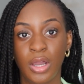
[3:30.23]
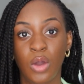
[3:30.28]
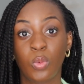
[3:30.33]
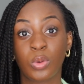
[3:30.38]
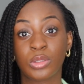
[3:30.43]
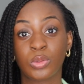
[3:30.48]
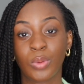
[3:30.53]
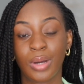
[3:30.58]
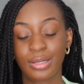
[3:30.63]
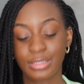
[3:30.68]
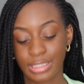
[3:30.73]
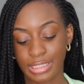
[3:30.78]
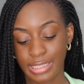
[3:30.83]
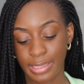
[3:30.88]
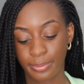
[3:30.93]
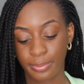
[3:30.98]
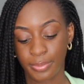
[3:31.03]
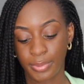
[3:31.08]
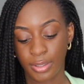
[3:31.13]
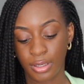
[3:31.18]
With
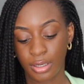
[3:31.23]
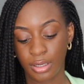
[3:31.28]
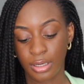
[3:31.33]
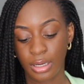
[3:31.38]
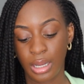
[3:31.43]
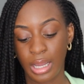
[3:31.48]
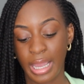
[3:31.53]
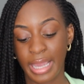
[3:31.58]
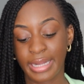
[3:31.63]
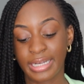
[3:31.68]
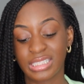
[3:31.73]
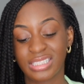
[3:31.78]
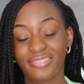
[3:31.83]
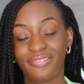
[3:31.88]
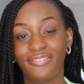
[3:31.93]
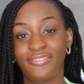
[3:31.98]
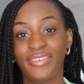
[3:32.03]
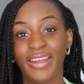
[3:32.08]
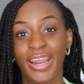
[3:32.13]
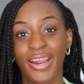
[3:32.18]
Wealthsimple, it is
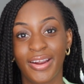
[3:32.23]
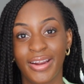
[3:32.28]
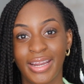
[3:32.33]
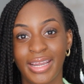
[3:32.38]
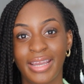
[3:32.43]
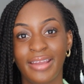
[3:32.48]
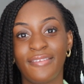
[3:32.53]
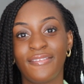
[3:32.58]
very,